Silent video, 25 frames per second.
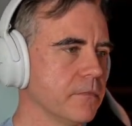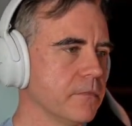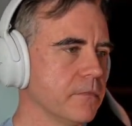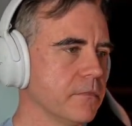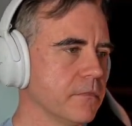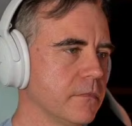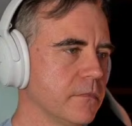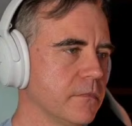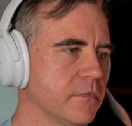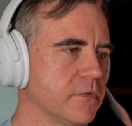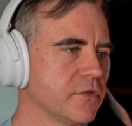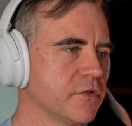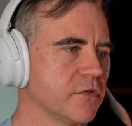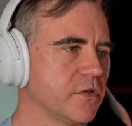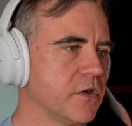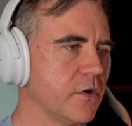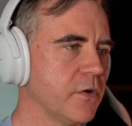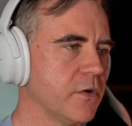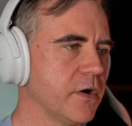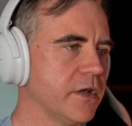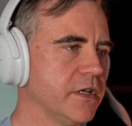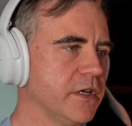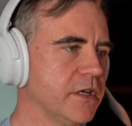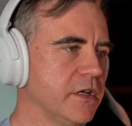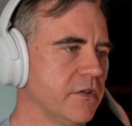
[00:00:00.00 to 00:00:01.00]
So I
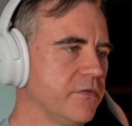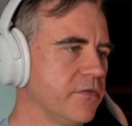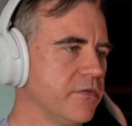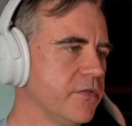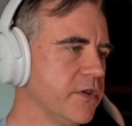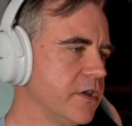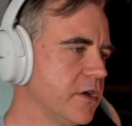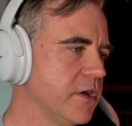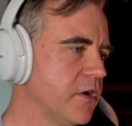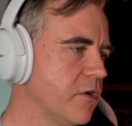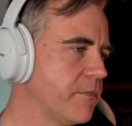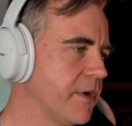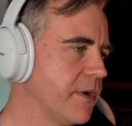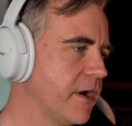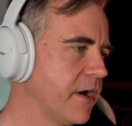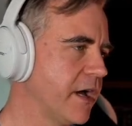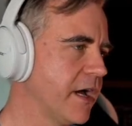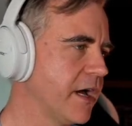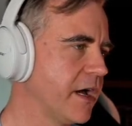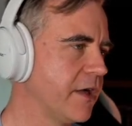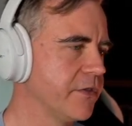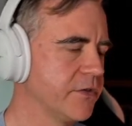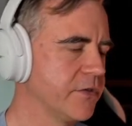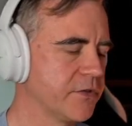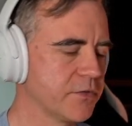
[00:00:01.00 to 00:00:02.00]
did a video about how
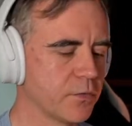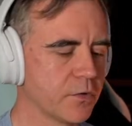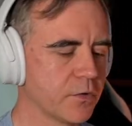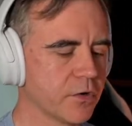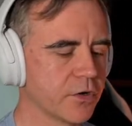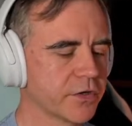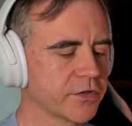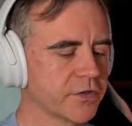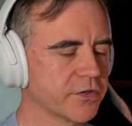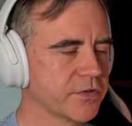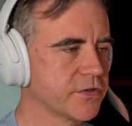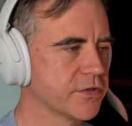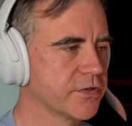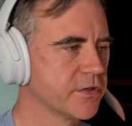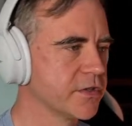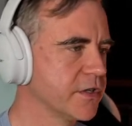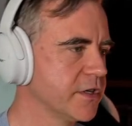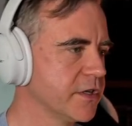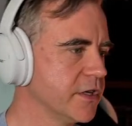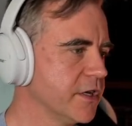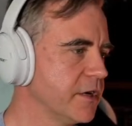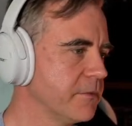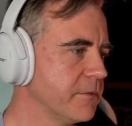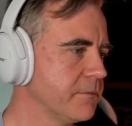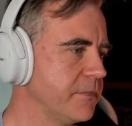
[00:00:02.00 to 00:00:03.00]
this works.
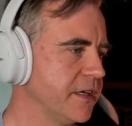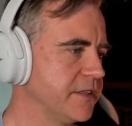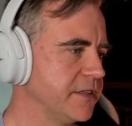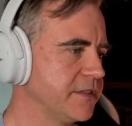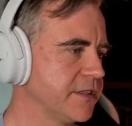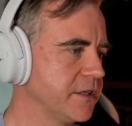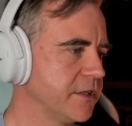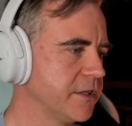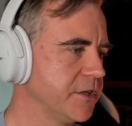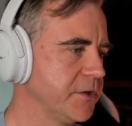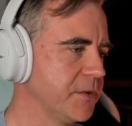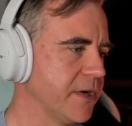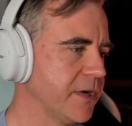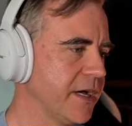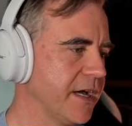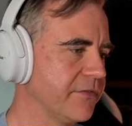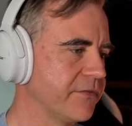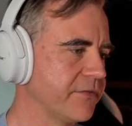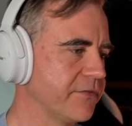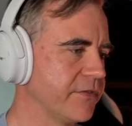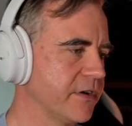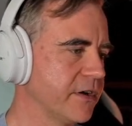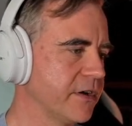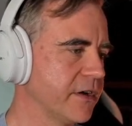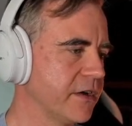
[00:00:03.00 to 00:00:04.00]
Basically, you have,
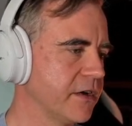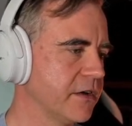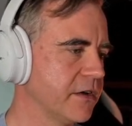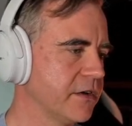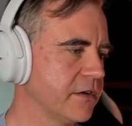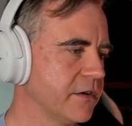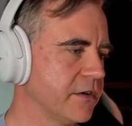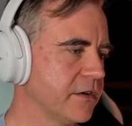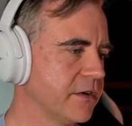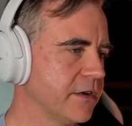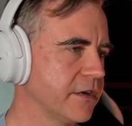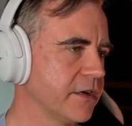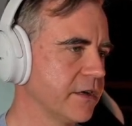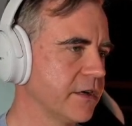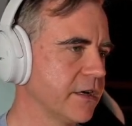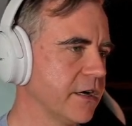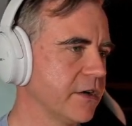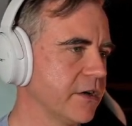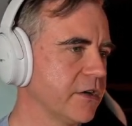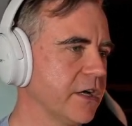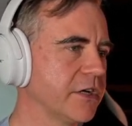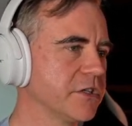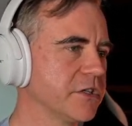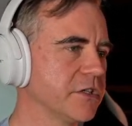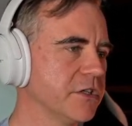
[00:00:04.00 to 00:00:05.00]

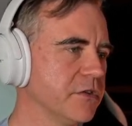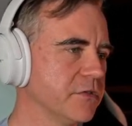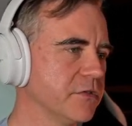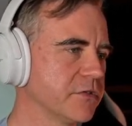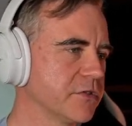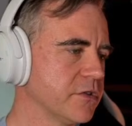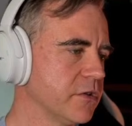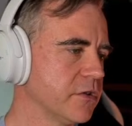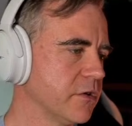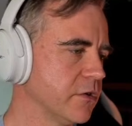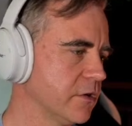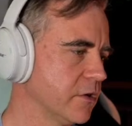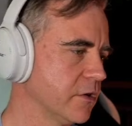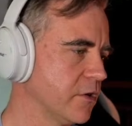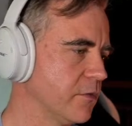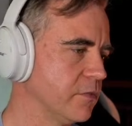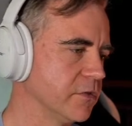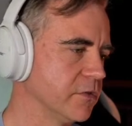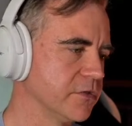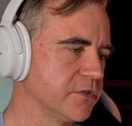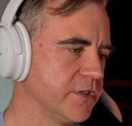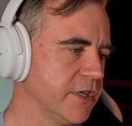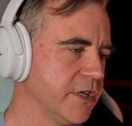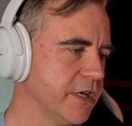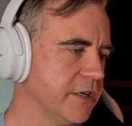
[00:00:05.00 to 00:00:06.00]
actually no, it's called global
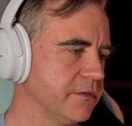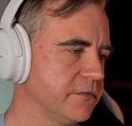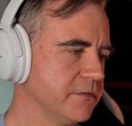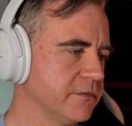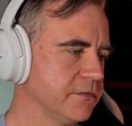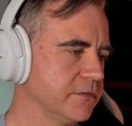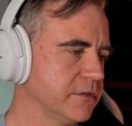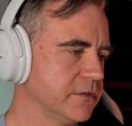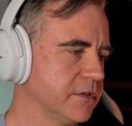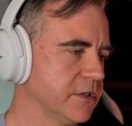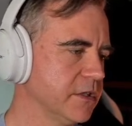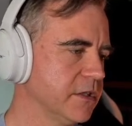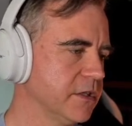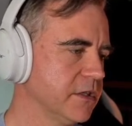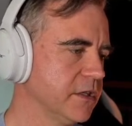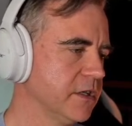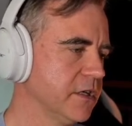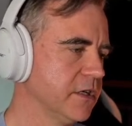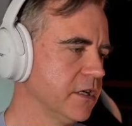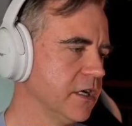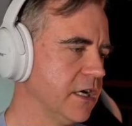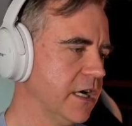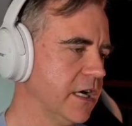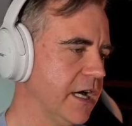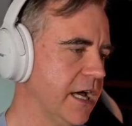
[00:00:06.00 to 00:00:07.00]
state.
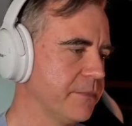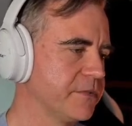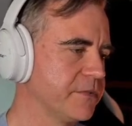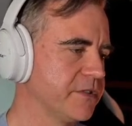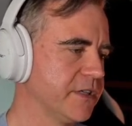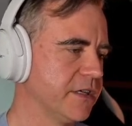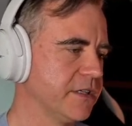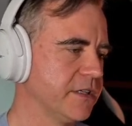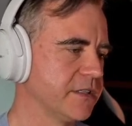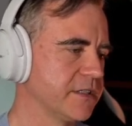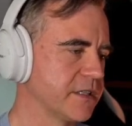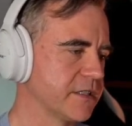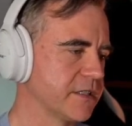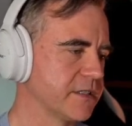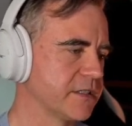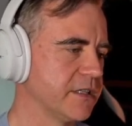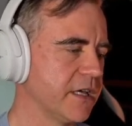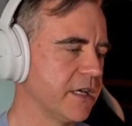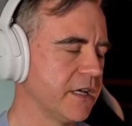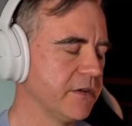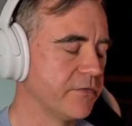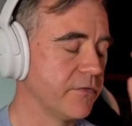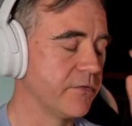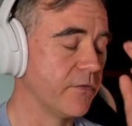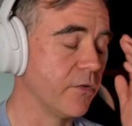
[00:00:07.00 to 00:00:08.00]
App state is the
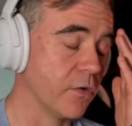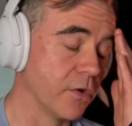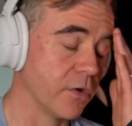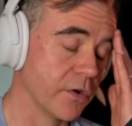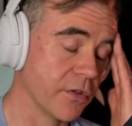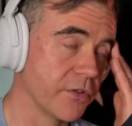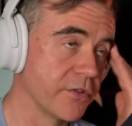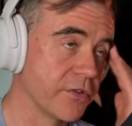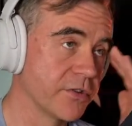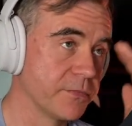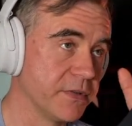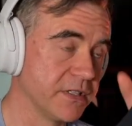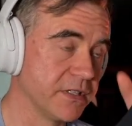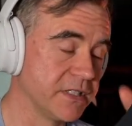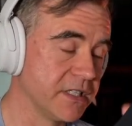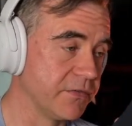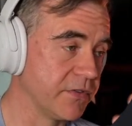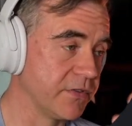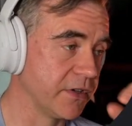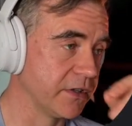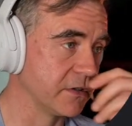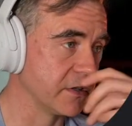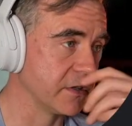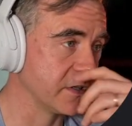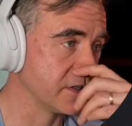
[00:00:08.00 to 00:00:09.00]
state specific
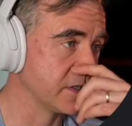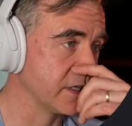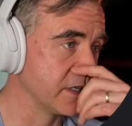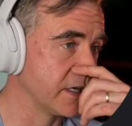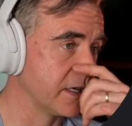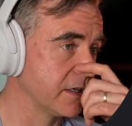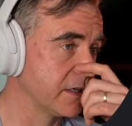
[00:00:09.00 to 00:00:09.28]
to the state.